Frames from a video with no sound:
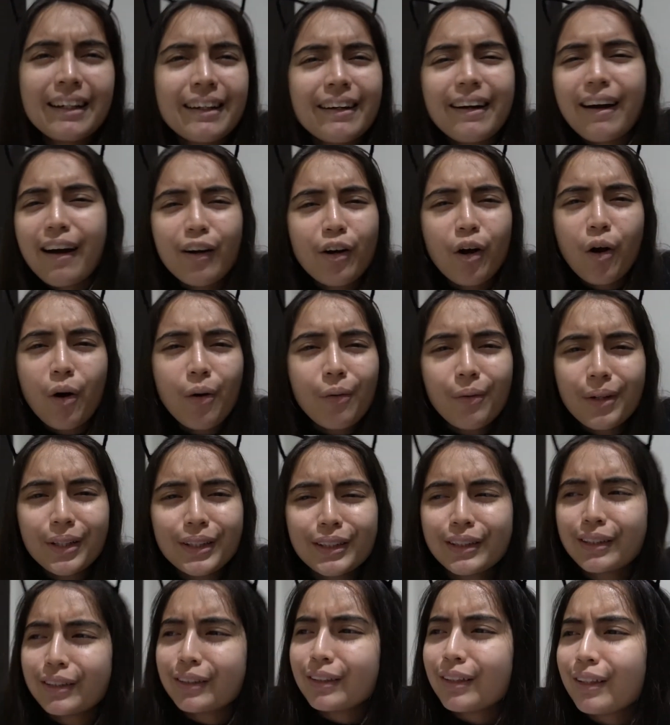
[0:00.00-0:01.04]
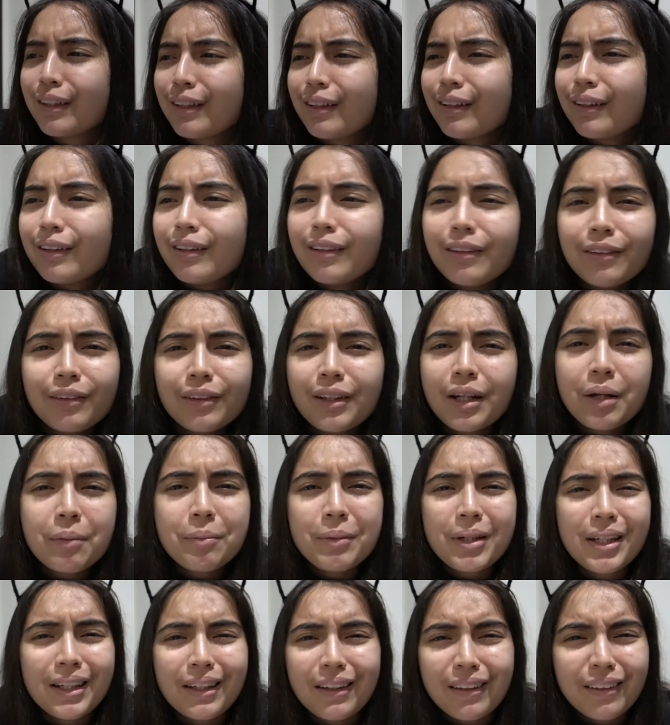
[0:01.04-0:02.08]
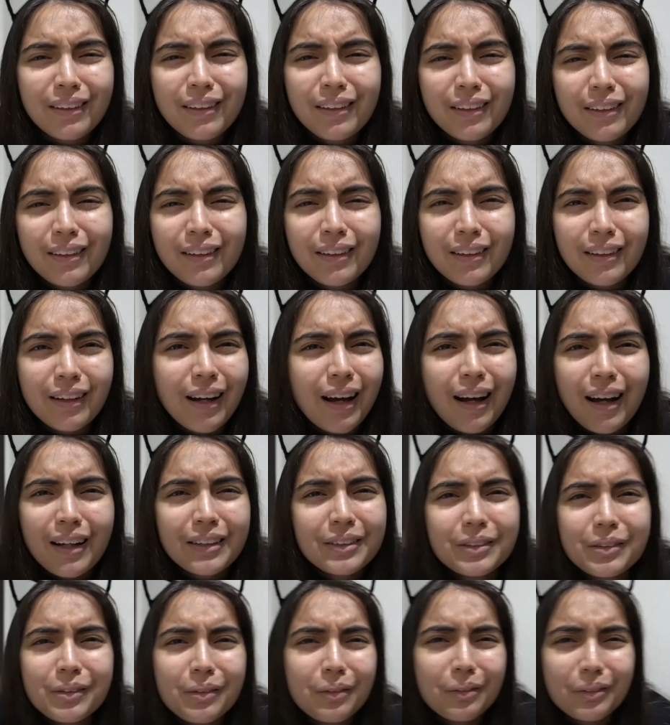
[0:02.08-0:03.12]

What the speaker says: are always looking at me. Akatsuro.